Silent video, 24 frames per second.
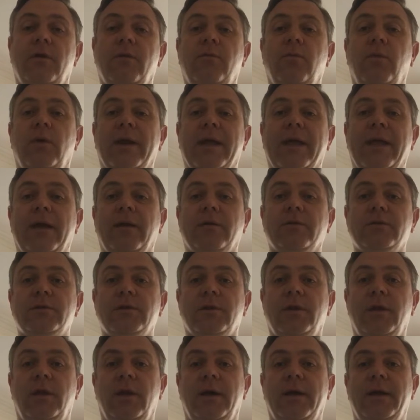of One Accounts
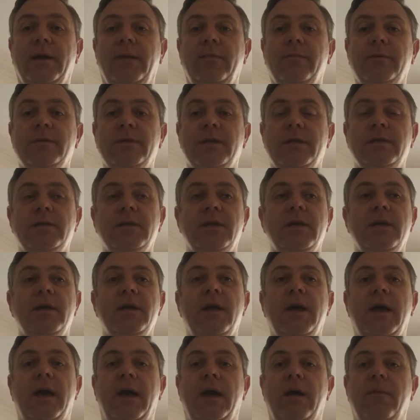Online Limited,
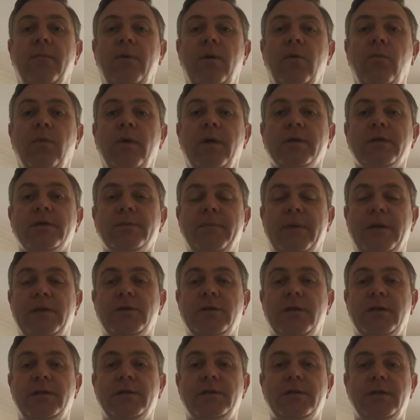and we're
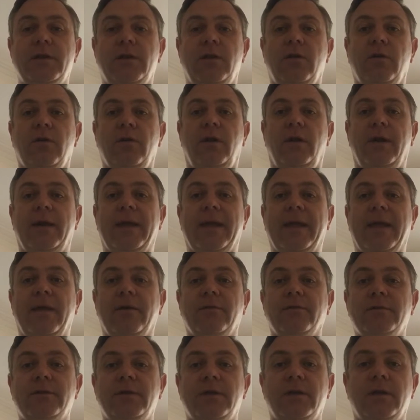specialist online
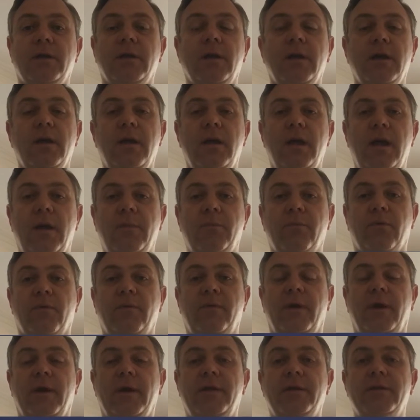accounting
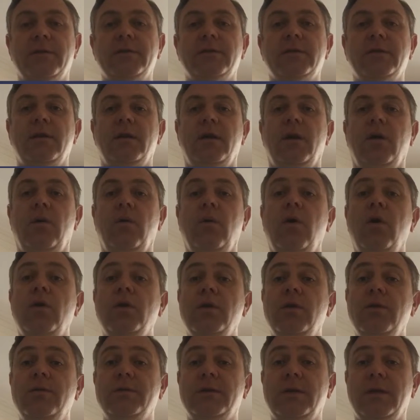providers
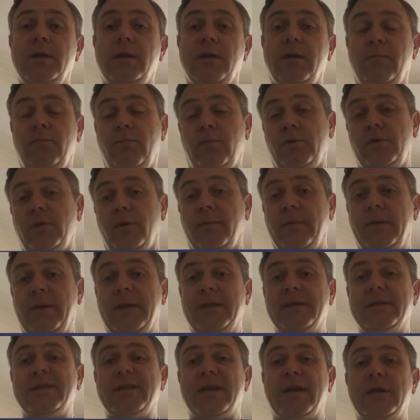using
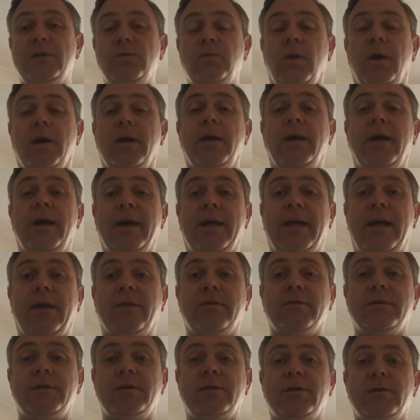predominantly Sage One
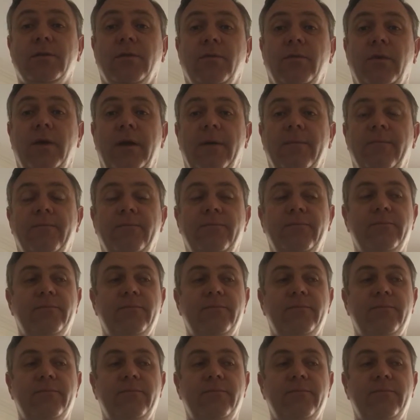accounting software.